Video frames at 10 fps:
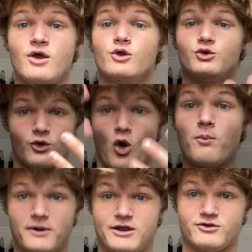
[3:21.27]
you're
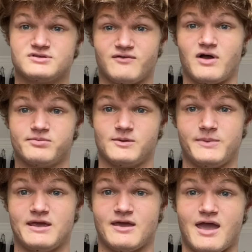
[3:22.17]
opening yourself up to
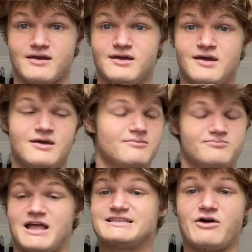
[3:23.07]
being hit.
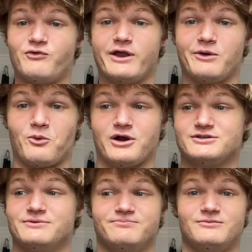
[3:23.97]
That's how fighting
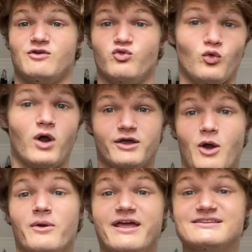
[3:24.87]
works. If you want to
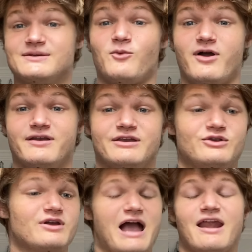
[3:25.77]
go and hit
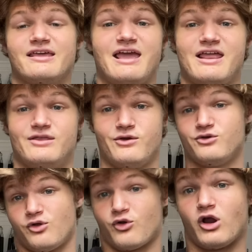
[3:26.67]
someone, you're
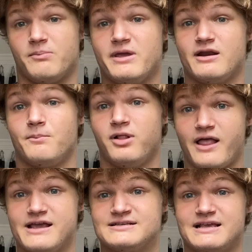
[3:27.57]
going to be in
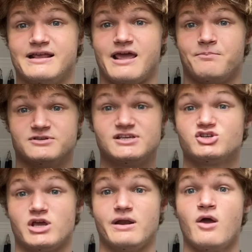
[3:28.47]
a
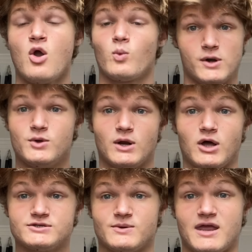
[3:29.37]
position where you can
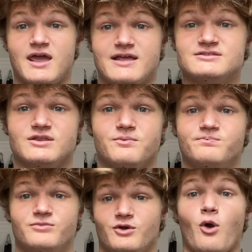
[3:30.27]
also get hit. So
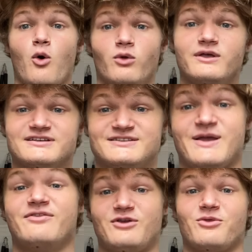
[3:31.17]
the goal is to
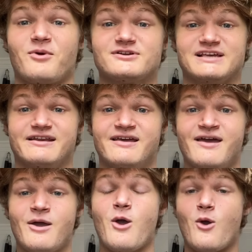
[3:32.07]
hit the other person
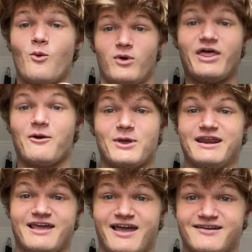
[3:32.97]
without
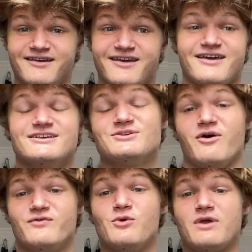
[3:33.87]
getting hit.
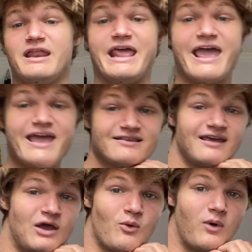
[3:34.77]
So if you can
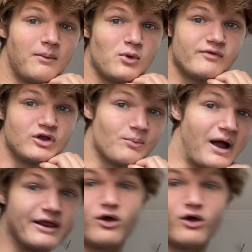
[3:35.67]
hit while moving your body